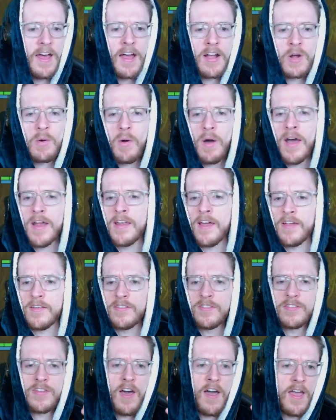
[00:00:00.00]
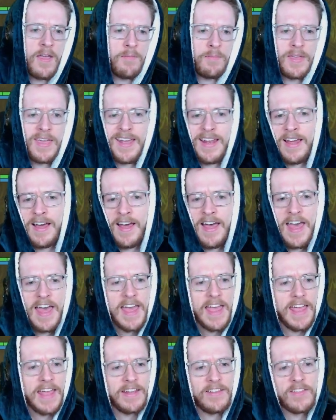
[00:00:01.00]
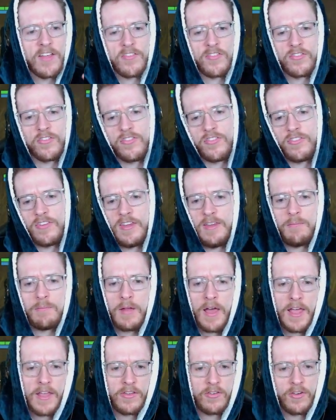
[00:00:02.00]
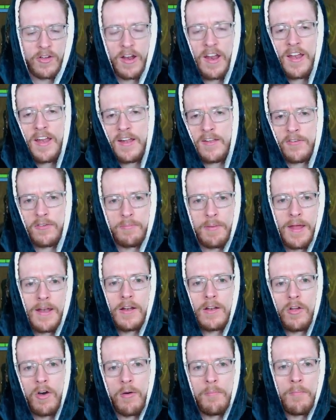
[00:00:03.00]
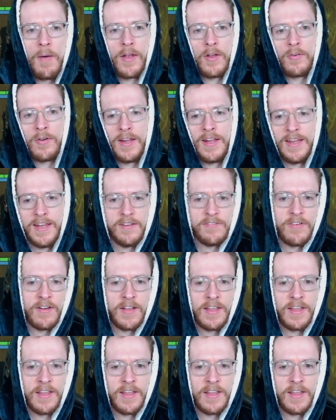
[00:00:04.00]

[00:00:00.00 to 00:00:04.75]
a quite a nice time killer. It doesn't seem like you're going to need to spend a lot of money on it either,